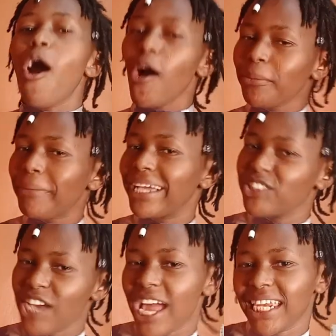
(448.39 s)
on my
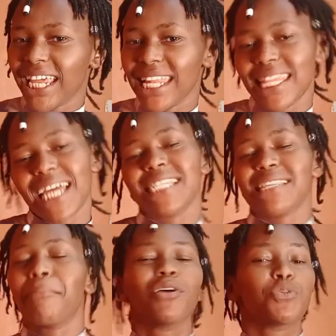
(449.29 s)
channel that
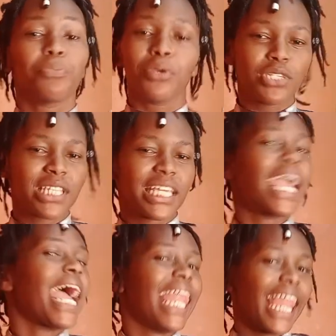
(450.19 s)
is about
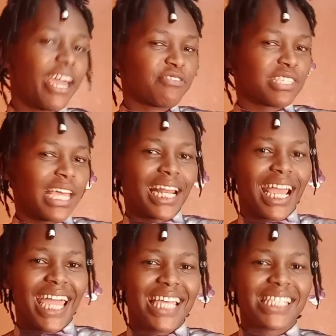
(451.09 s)
beauty and lifestyle,
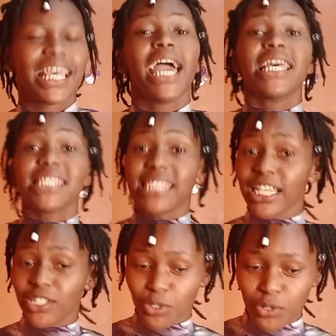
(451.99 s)
guys.
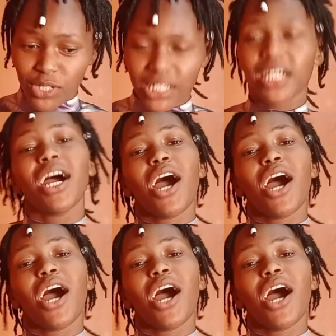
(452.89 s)
Stay tuned,